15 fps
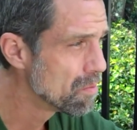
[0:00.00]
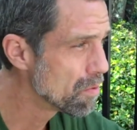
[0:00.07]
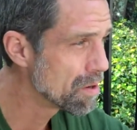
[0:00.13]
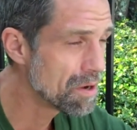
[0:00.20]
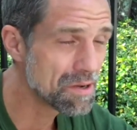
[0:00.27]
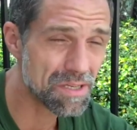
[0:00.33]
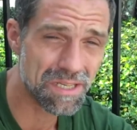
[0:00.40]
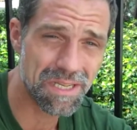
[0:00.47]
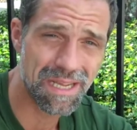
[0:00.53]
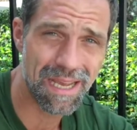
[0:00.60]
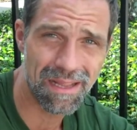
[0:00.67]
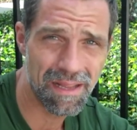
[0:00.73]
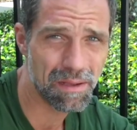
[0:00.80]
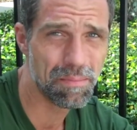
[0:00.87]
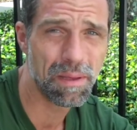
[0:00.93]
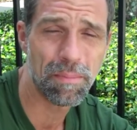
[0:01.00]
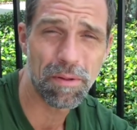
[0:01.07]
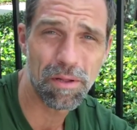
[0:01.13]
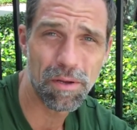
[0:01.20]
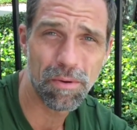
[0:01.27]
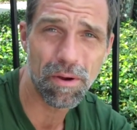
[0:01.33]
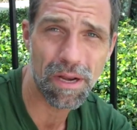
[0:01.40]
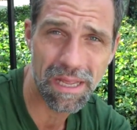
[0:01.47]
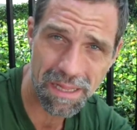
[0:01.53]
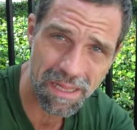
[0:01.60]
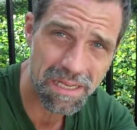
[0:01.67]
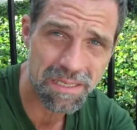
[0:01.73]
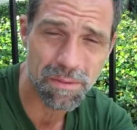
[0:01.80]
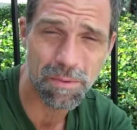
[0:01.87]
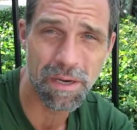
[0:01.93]
we're not just killing people who are
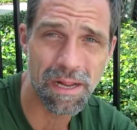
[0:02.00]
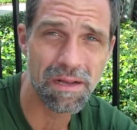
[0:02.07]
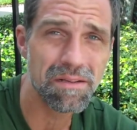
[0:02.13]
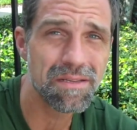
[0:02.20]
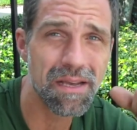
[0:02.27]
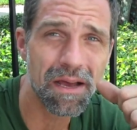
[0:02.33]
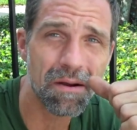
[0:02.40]
killing someone else